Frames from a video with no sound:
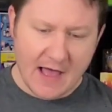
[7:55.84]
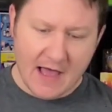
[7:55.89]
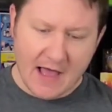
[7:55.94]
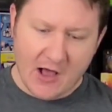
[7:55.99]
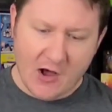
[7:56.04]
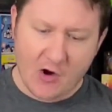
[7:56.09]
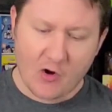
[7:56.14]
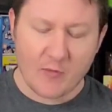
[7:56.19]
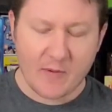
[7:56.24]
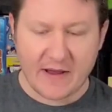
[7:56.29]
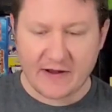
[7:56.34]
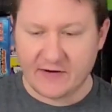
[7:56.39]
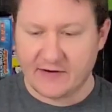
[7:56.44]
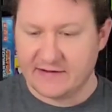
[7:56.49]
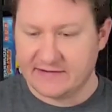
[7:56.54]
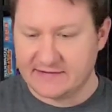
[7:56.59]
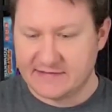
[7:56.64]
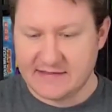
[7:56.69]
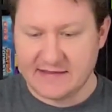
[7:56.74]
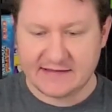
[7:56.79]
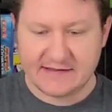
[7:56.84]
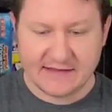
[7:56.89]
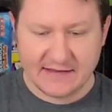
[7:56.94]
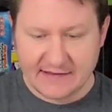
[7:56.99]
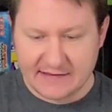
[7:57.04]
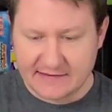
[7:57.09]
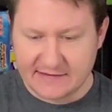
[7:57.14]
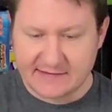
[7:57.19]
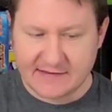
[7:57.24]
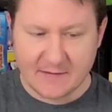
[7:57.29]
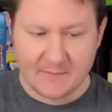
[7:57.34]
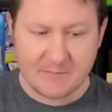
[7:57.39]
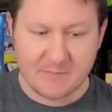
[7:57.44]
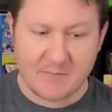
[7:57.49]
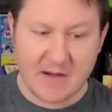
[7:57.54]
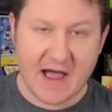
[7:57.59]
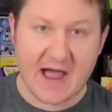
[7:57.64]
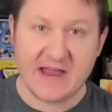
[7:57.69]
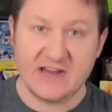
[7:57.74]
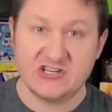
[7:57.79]
oh my goodness, this is
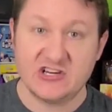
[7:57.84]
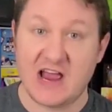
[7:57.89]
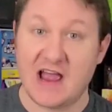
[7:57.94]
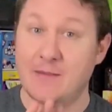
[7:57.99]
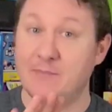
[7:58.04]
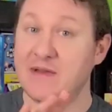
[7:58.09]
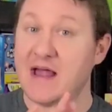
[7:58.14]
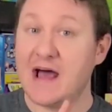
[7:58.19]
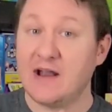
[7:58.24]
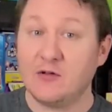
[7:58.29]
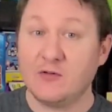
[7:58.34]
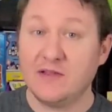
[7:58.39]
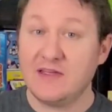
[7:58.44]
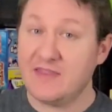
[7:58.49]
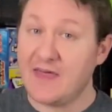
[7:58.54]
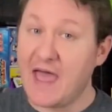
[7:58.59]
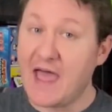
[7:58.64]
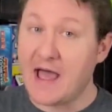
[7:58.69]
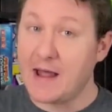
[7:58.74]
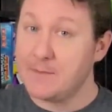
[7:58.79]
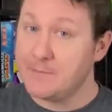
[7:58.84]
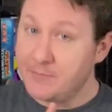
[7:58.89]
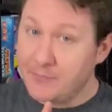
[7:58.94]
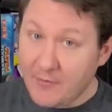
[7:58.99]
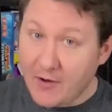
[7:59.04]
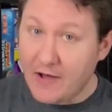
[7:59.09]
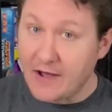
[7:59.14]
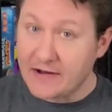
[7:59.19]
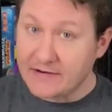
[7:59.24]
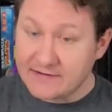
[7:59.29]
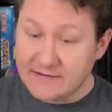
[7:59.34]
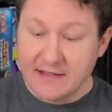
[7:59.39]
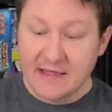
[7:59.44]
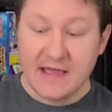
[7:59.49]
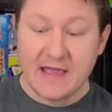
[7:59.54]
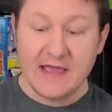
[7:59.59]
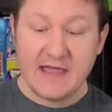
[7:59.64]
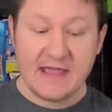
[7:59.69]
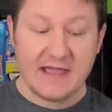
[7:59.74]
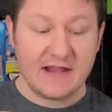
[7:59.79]
my jam. Not only that, but
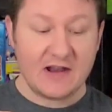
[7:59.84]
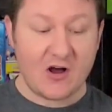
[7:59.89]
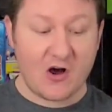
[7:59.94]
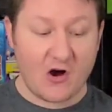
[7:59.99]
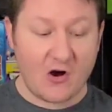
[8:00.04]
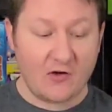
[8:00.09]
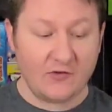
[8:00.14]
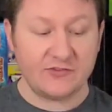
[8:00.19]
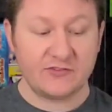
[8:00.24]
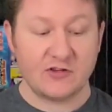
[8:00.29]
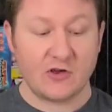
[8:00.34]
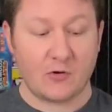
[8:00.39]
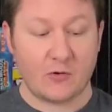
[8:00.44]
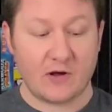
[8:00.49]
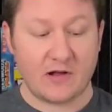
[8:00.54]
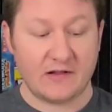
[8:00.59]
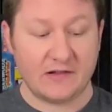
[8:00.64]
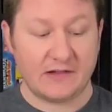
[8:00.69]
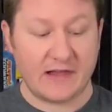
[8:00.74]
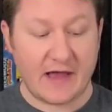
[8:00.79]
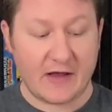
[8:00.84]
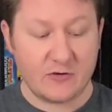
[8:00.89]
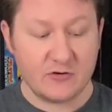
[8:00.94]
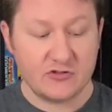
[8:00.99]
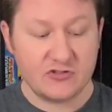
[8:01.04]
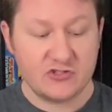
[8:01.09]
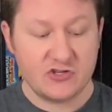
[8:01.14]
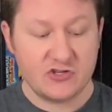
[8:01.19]
it also allows